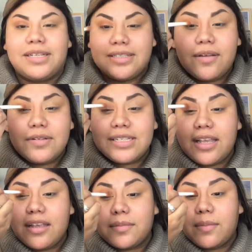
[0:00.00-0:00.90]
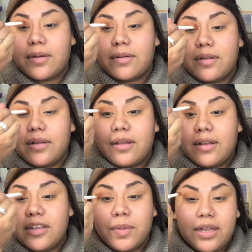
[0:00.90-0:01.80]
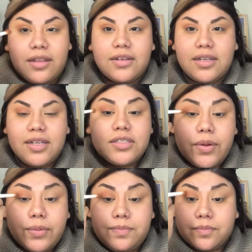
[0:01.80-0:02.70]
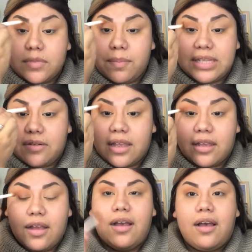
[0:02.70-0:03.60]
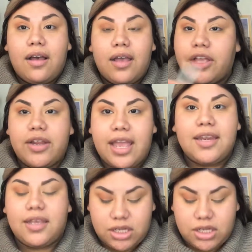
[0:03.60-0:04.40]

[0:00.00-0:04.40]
One color. And if you can't use just one color on your